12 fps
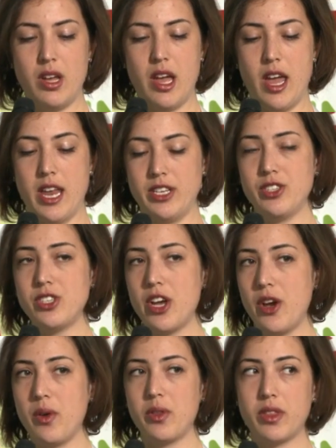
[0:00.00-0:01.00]
And
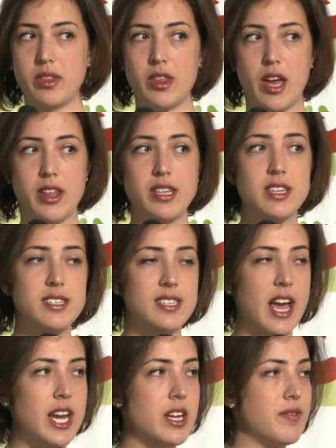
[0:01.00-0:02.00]
so in the
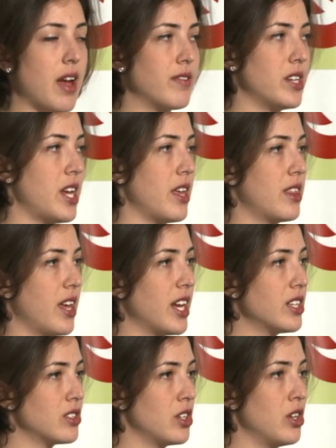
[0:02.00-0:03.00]
design of everyday
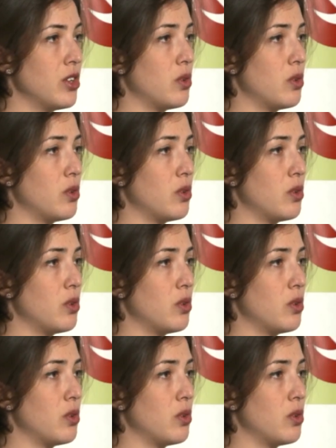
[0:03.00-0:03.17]
things,